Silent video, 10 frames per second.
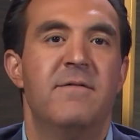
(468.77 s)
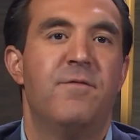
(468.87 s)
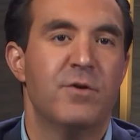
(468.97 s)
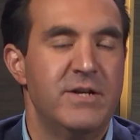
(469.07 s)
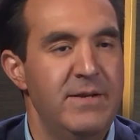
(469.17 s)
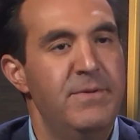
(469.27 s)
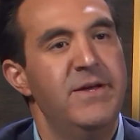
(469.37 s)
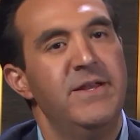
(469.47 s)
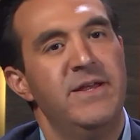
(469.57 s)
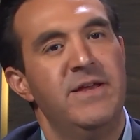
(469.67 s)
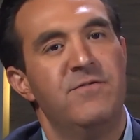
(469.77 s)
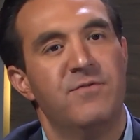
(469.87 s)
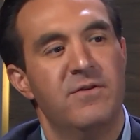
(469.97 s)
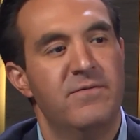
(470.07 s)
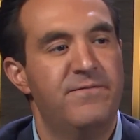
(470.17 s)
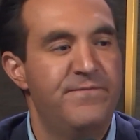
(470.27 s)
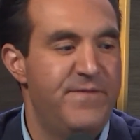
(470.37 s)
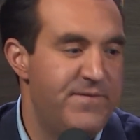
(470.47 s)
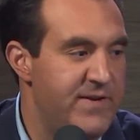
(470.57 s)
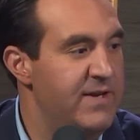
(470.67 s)
$14 million to Israel,
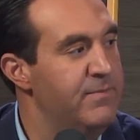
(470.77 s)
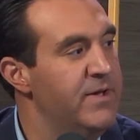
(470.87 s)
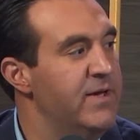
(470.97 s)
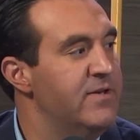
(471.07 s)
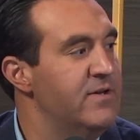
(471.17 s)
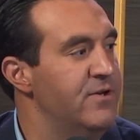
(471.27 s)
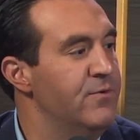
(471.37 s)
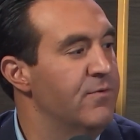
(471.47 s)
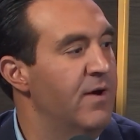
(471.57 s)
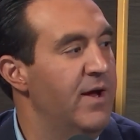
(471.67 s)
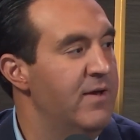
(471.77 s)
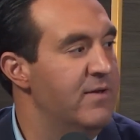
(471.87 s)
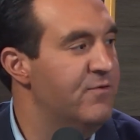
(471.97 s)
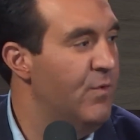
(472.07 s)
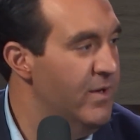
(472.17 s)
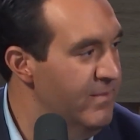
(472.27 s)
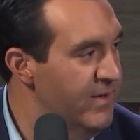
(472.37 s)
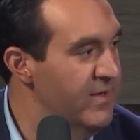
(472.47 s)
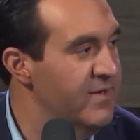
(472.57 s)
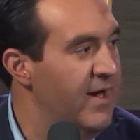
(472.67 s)
$15 million to Ukraine, $20
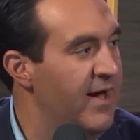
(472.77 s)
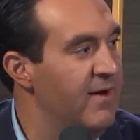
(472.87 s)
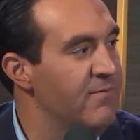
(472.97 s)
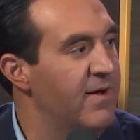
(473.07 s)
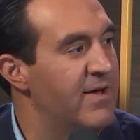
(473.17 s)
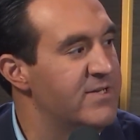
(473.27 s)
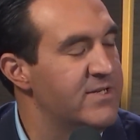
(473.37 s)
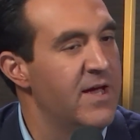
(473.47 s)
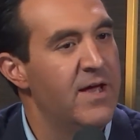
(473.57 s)
million to IRS?